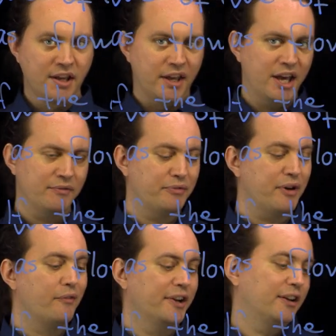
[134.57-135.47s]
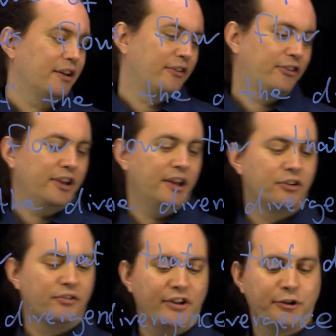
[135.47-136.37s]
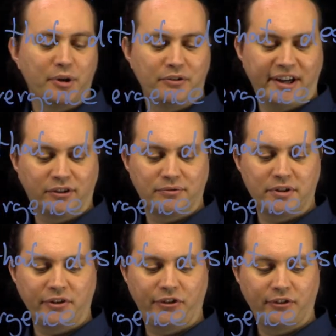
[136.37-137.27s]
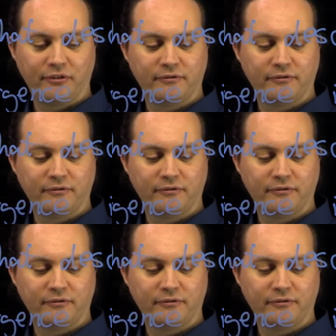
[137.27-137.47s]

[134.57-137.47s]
And we've already seen transport vector fields,